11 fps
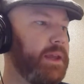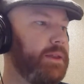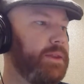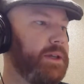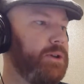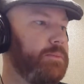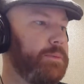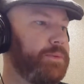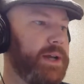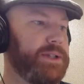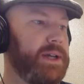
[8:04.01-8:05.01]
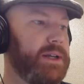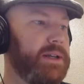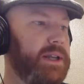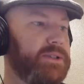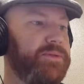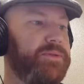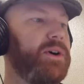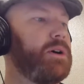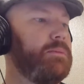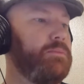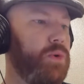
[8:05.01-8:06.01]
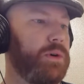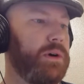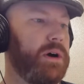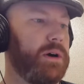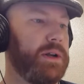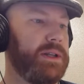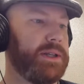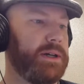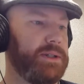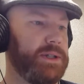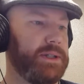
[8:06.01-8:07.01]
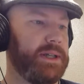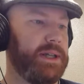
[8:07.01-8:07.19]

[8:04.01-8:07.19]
The Cuba project needs far more hard intelligence